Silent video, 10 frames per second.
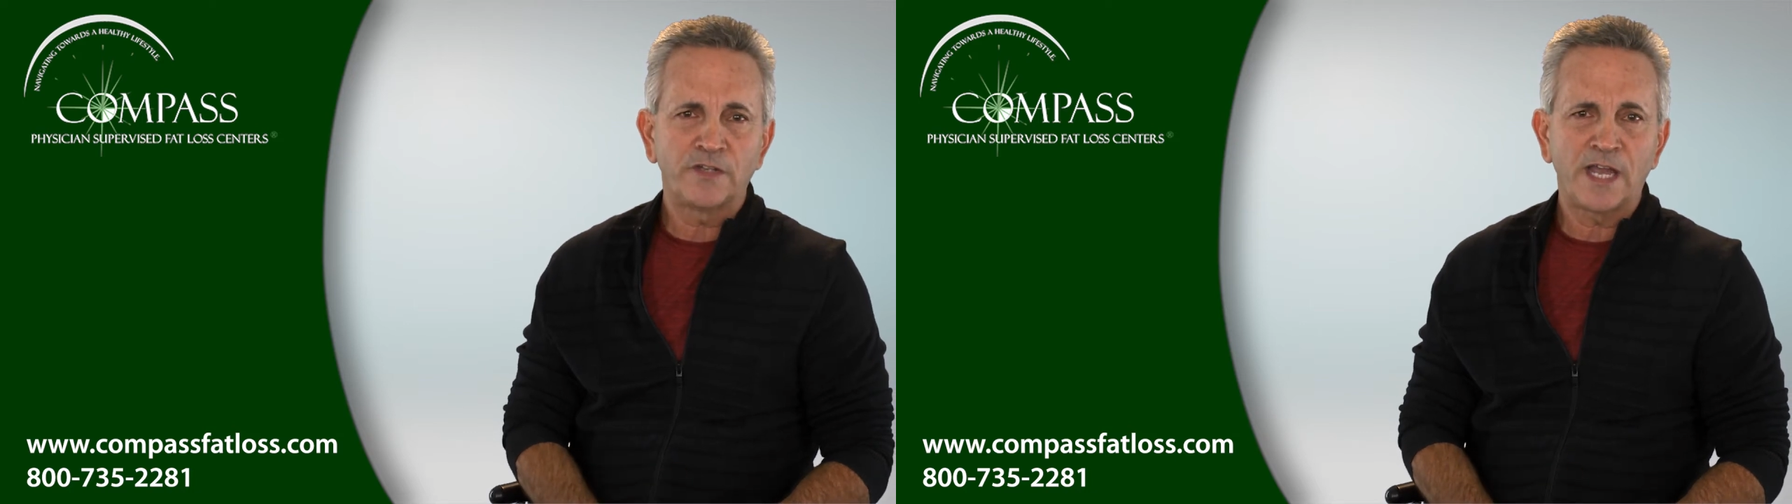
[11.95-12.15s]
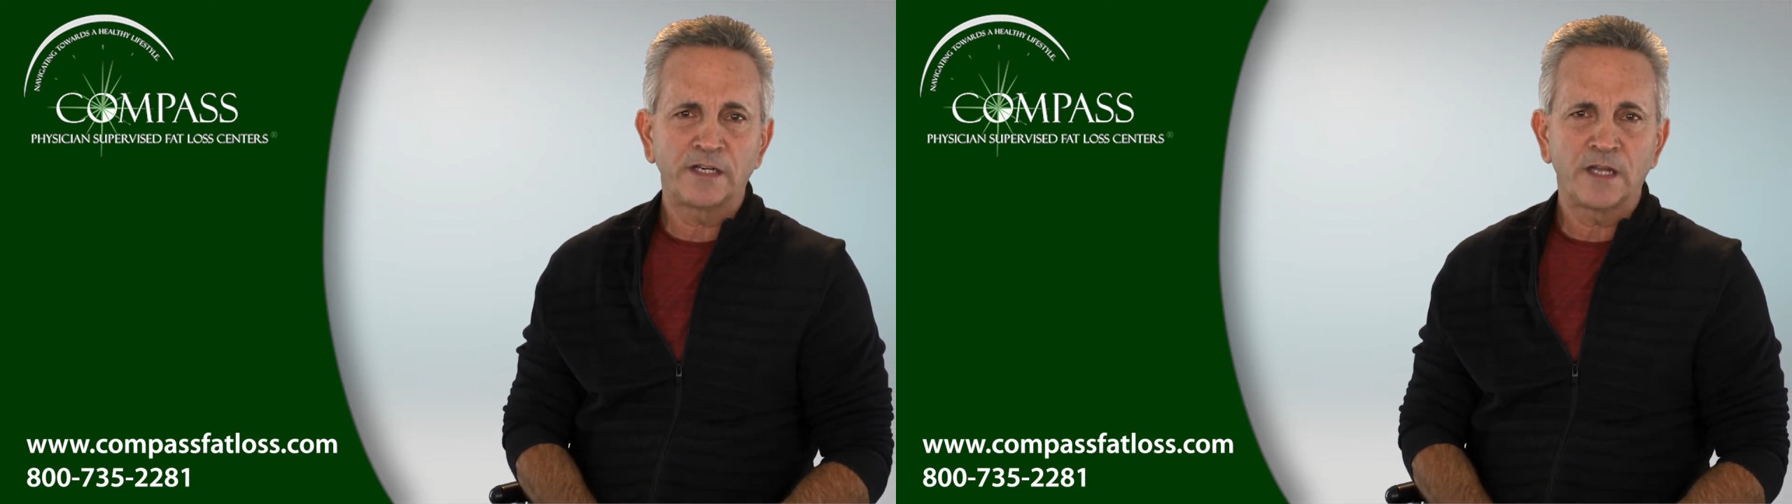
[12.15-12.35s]

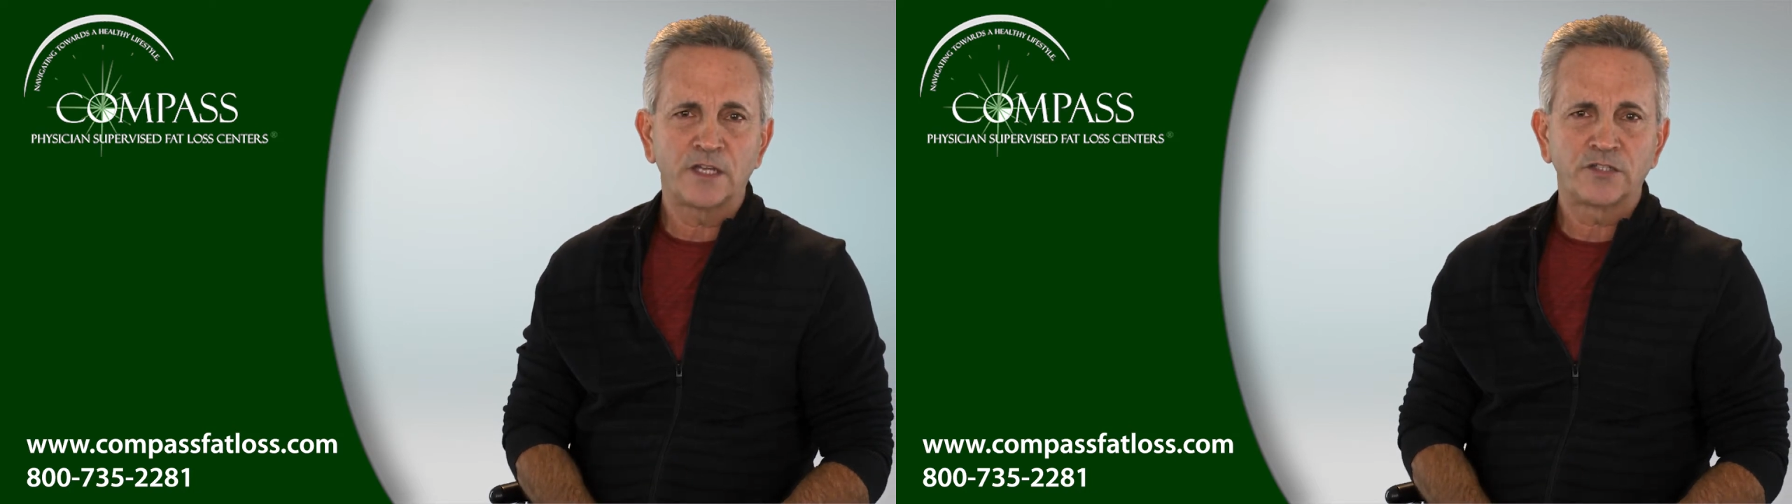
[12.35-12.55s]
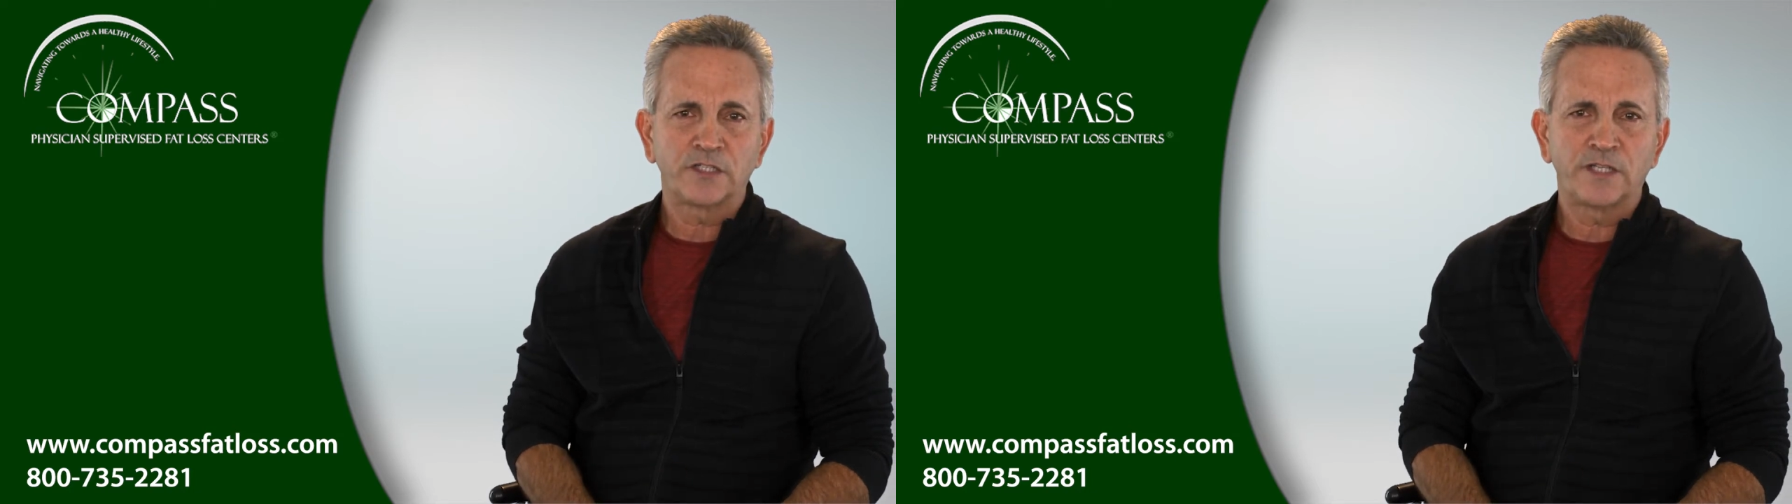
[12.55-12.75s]

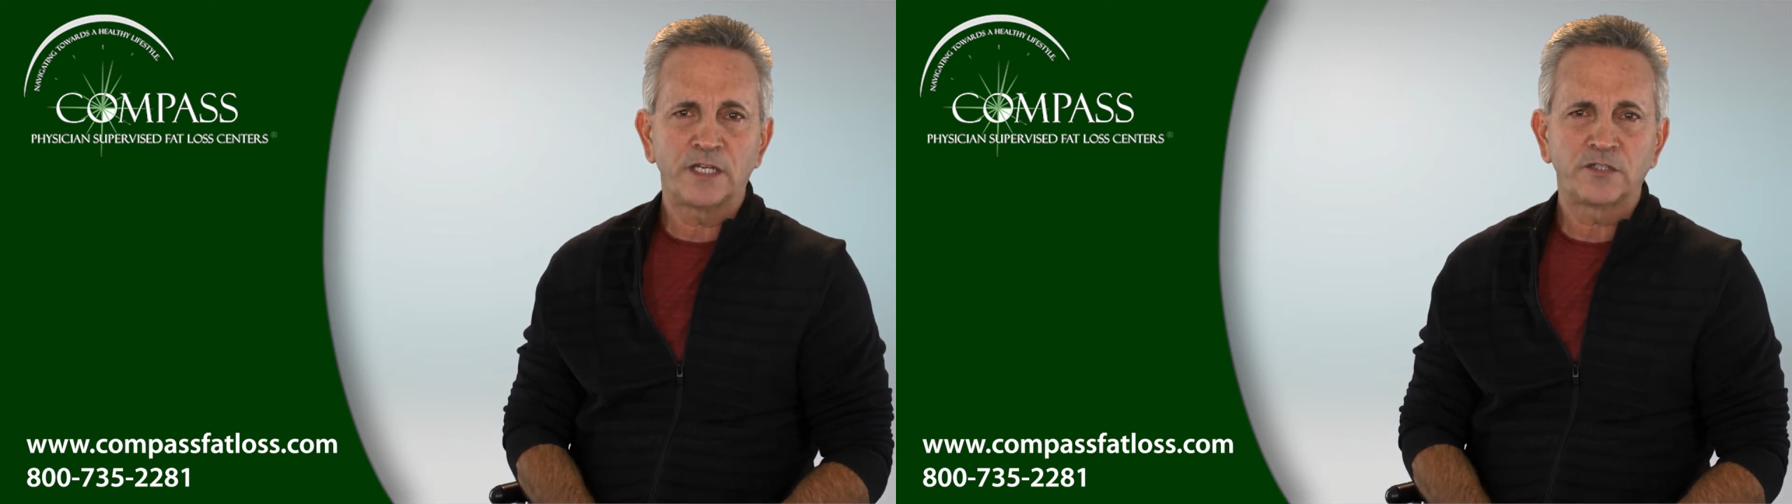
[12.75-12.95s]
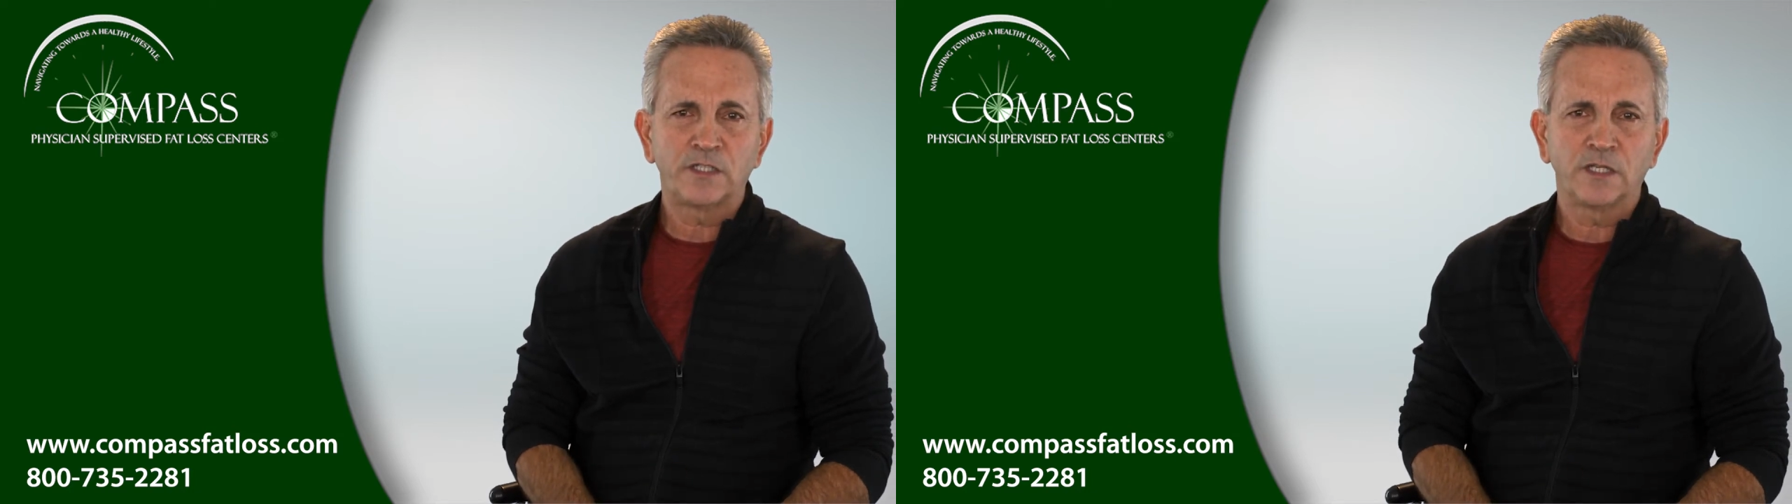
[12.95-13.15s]
diagnostic
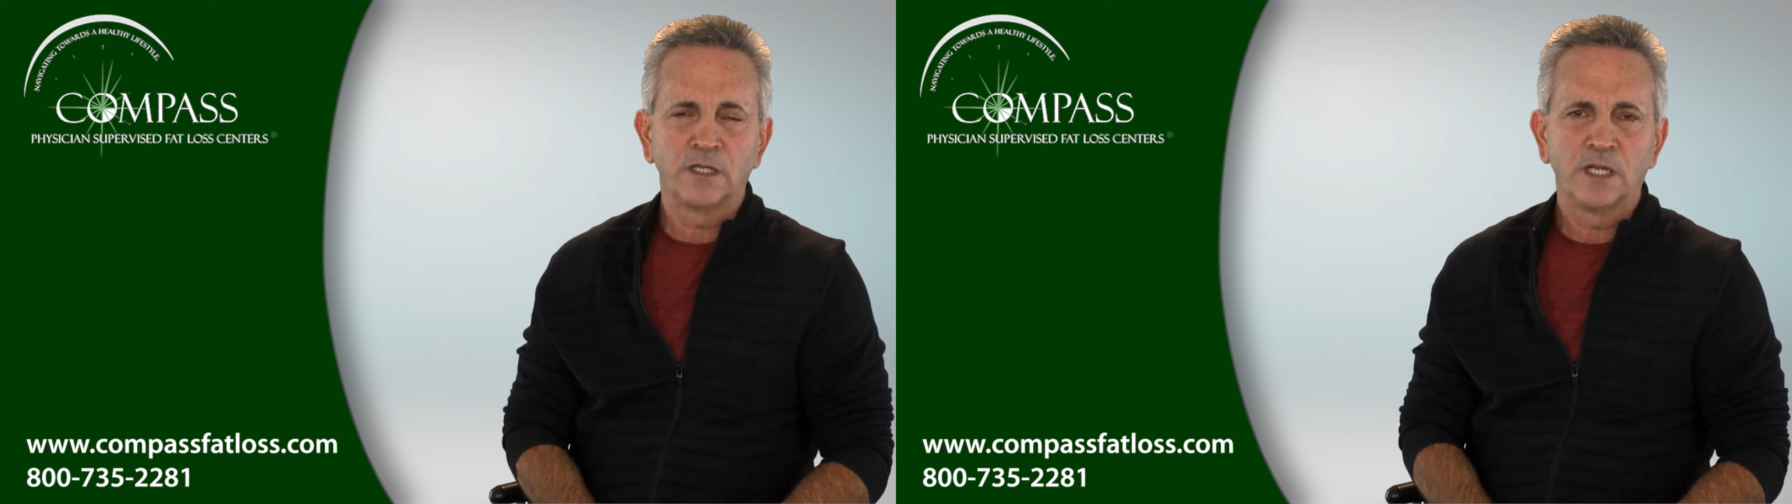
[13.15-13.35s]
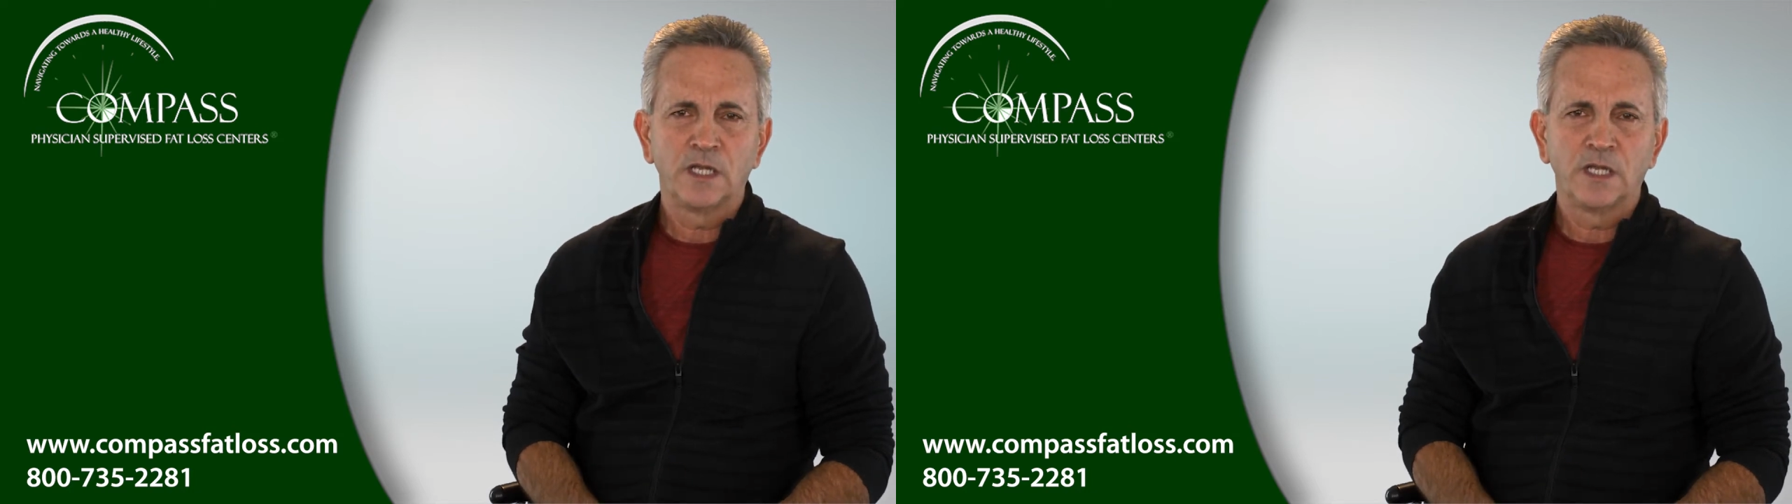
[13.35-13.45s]
testing,